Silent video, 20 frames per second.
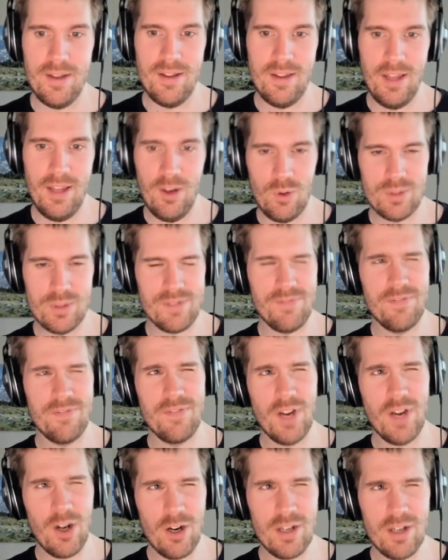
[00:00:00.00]
Holds
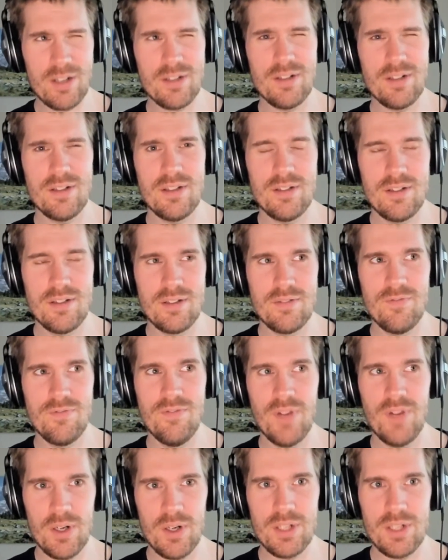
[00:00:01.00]
very,
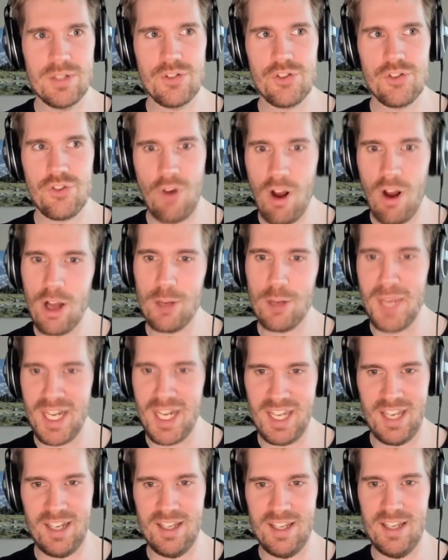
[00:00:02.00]
very strong
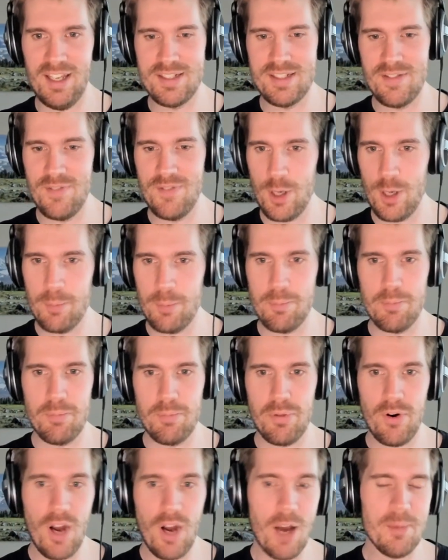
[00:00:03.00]
meaning. It's a very
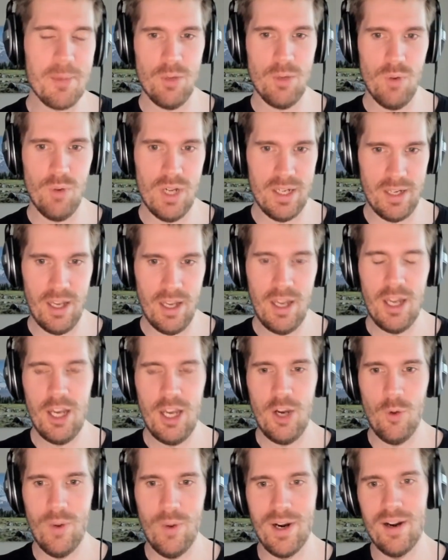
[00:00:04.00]
prominent one
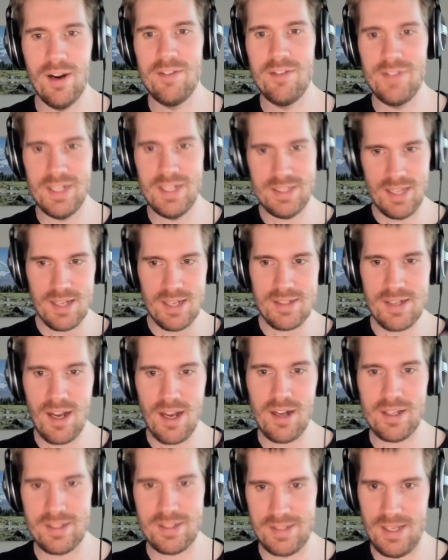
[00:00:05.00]
where if it does
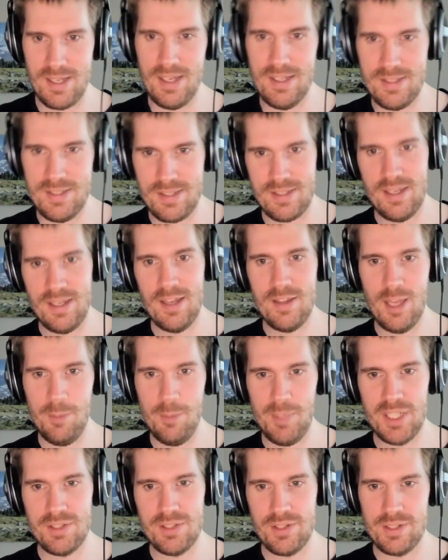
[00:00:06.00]
not exist, that
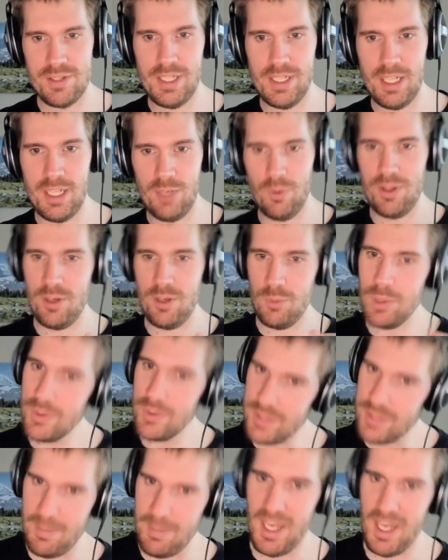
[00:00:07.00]
means you're dealing with a
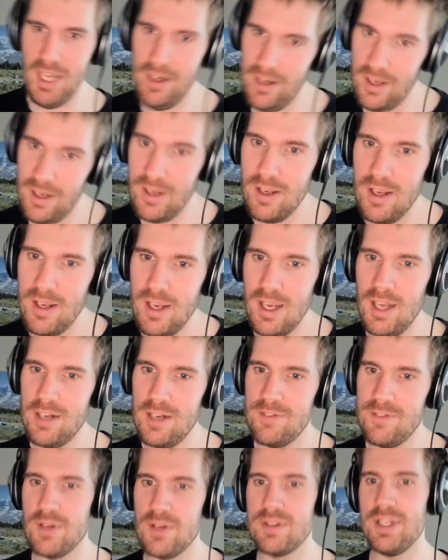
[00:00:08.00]
root span. And
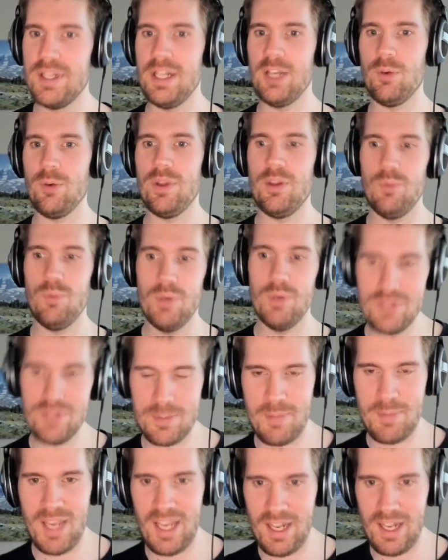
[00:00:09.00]
if you're dealing with a root
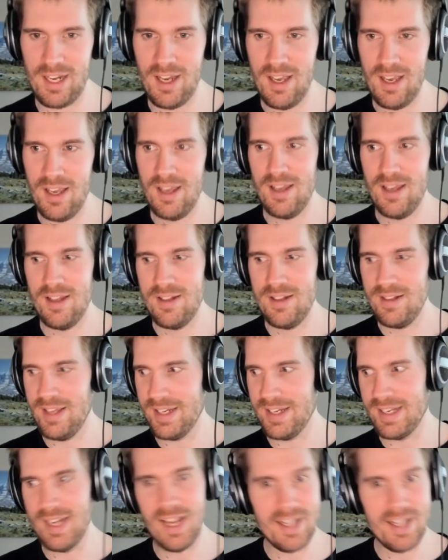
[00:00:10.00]
span, like
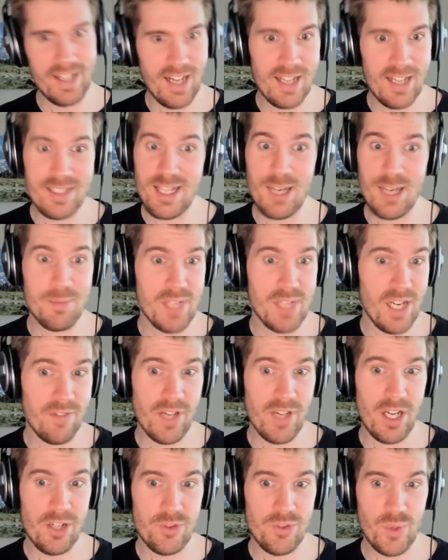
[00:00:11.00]
99 times out of
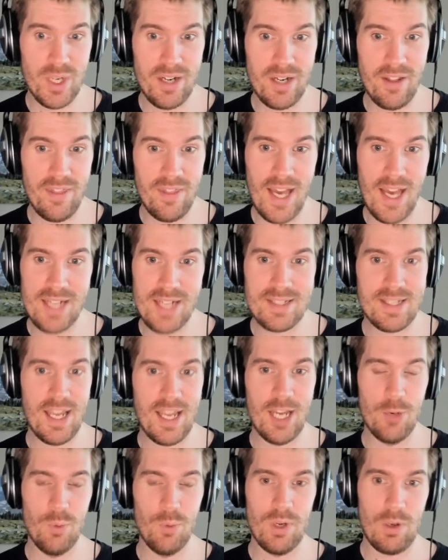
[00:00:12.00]
100, that's
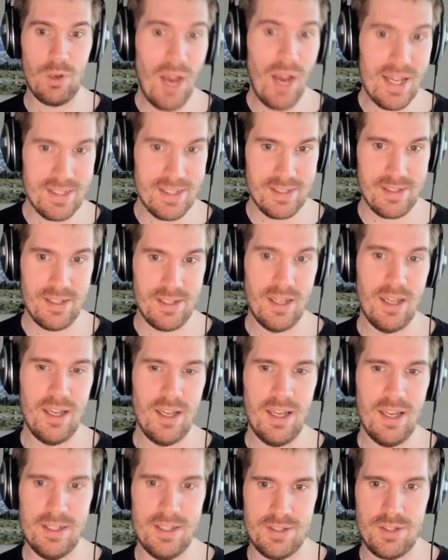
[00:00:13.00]
a request.
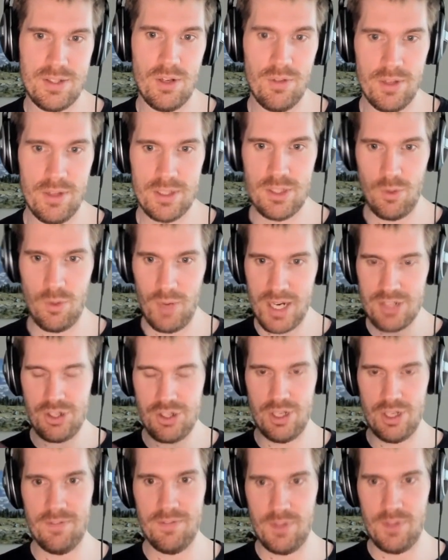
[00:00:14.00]
And so the
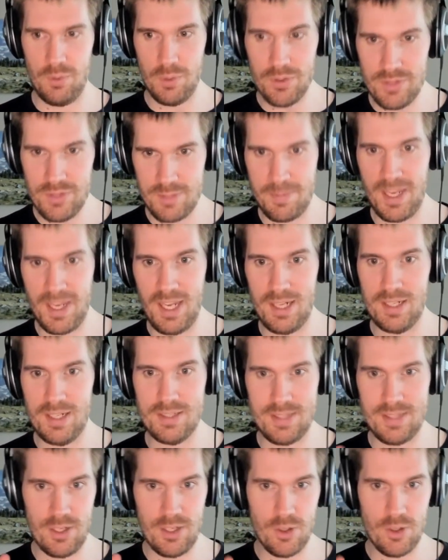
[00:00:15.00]
duration of the root span is
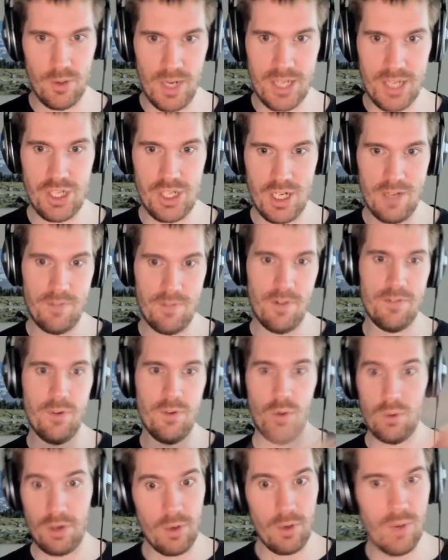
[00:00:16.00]
the duration of a
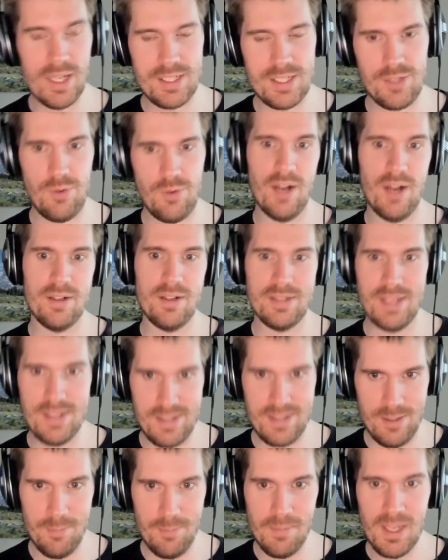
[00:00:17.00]
full request throughout a
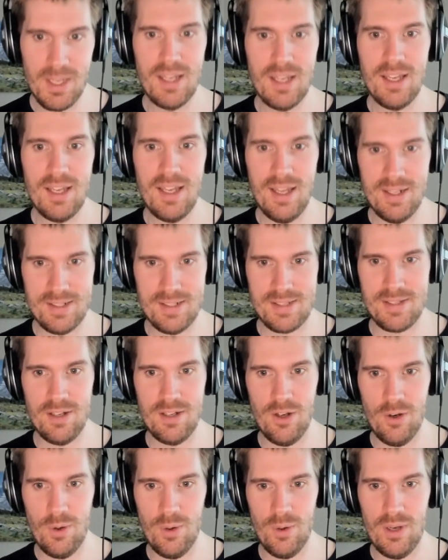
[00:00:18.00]
system. And
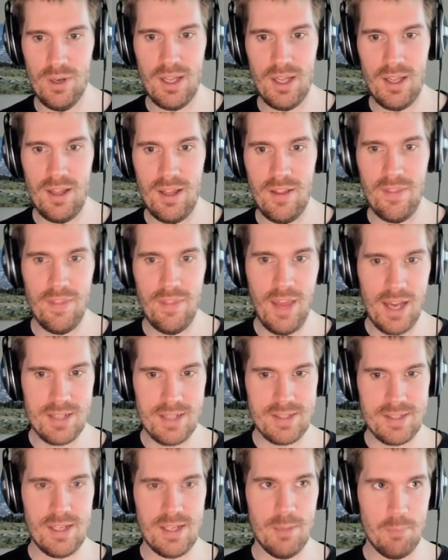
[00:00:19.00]
so
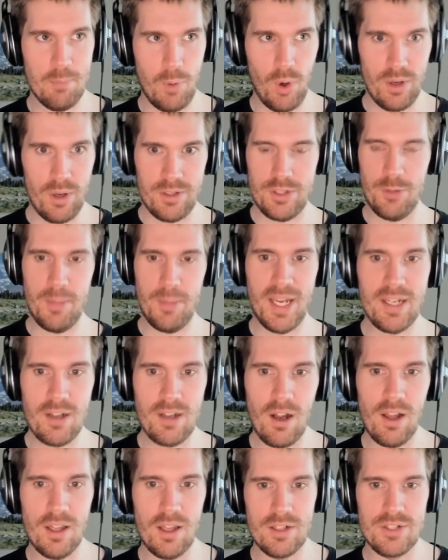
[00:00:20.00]
that's important domain
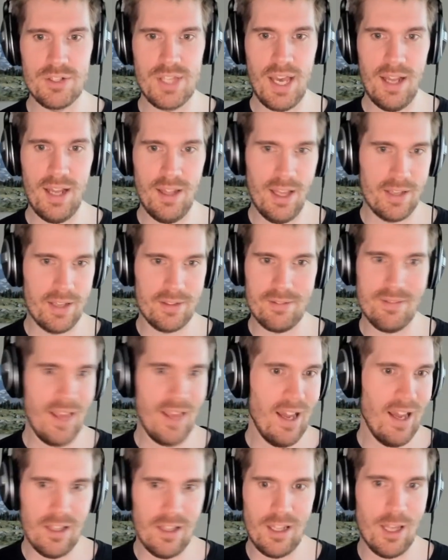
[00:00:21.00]
knowledge that like the
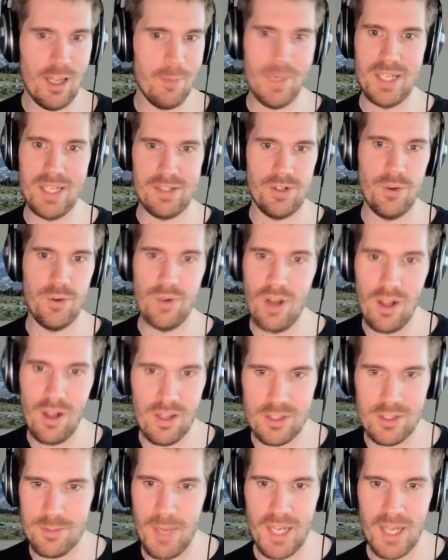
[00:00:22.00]
LLM has no
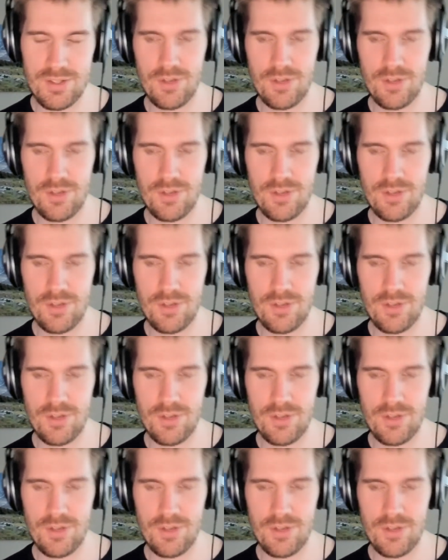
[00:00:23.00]
knowledge about.